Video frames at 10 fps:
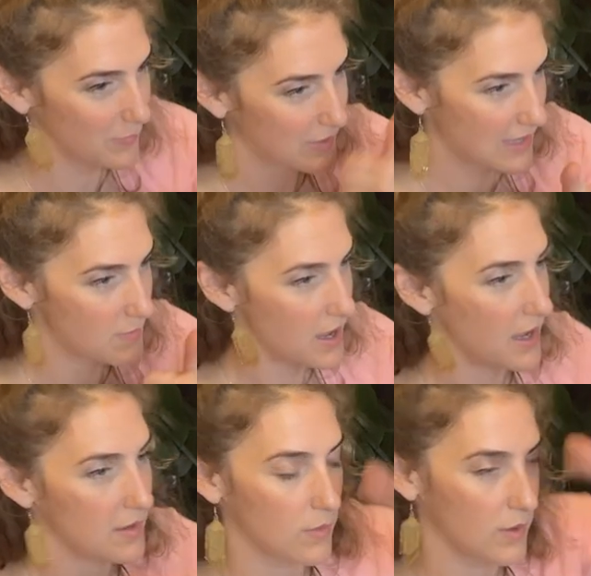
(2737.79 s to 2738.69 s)
game on,
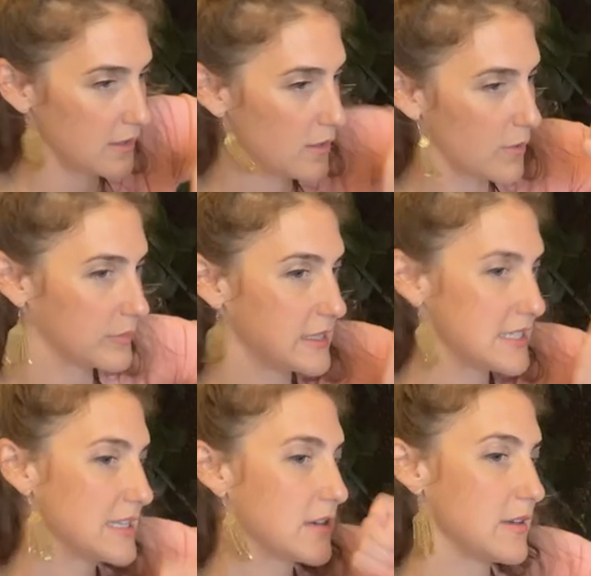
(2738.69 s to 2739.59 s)
or nope, please
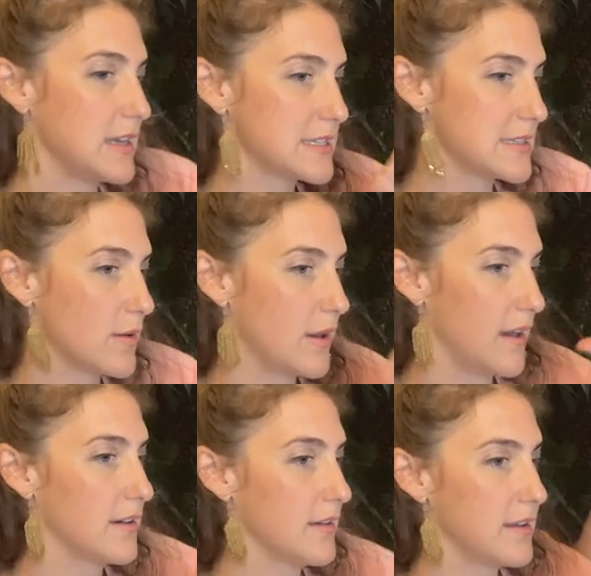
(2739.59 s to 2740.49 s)
decrease,
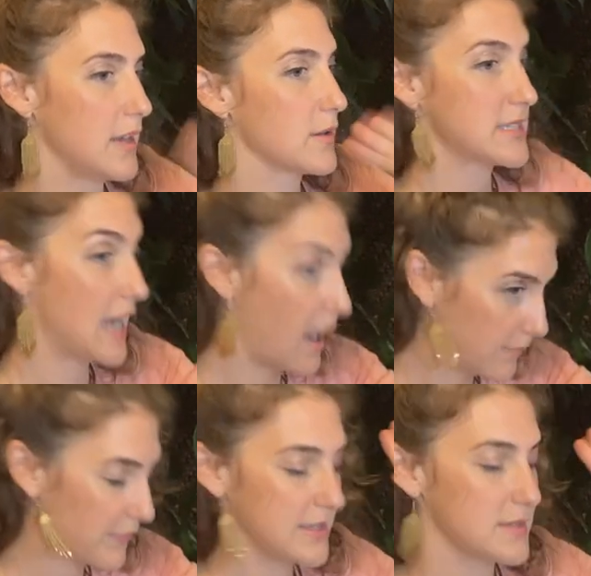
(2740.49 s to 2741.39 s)
or, you know, stop
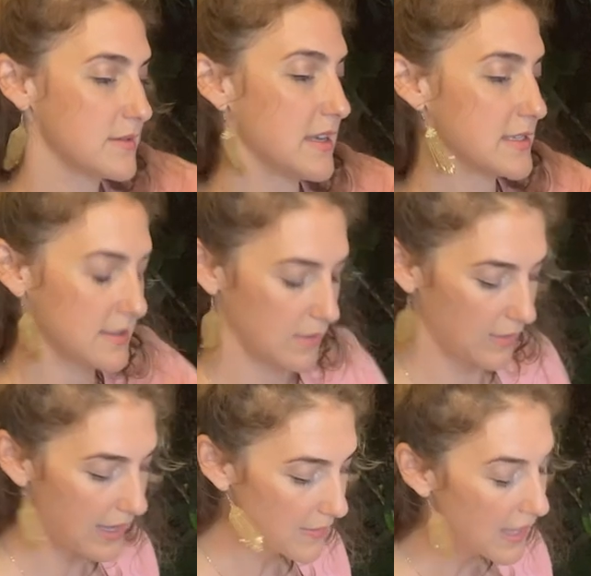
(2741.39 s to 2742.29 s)
is this,
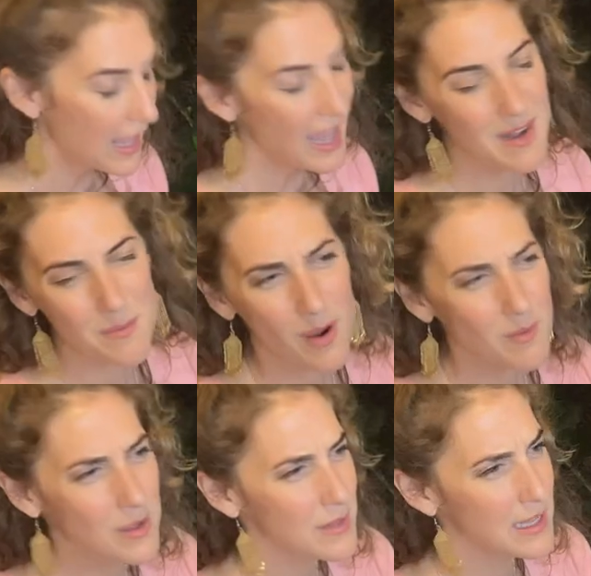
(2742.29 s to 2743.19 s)
okay? And I'm probably
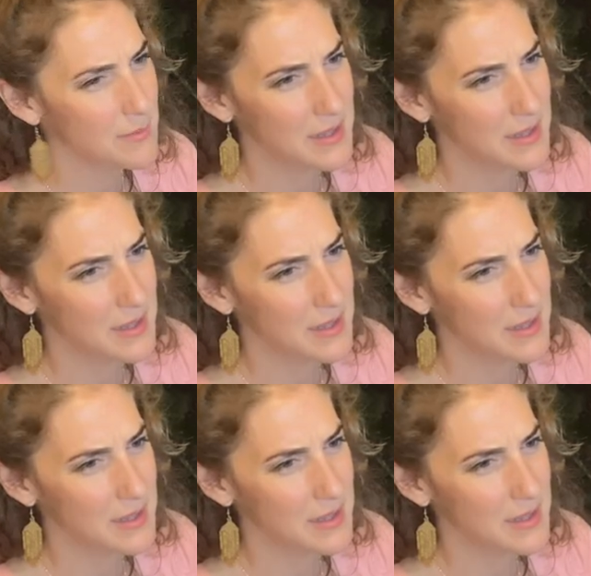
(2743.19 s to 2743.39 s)
only going to be